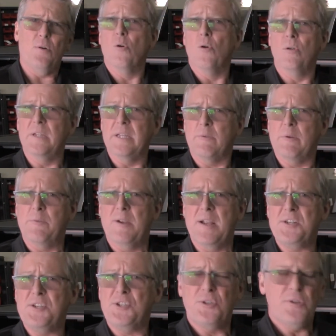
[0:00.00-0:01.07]
or liquid
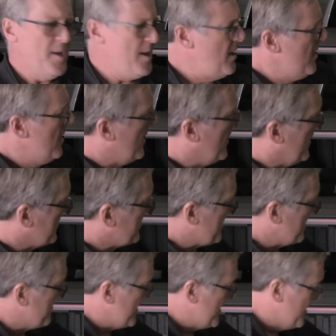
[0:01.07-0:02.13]
wrench.
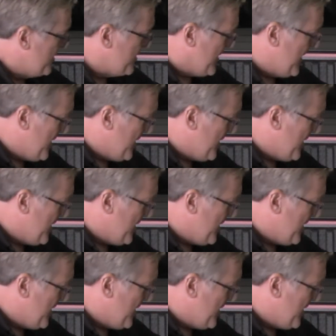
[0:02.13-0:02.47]
Some of these get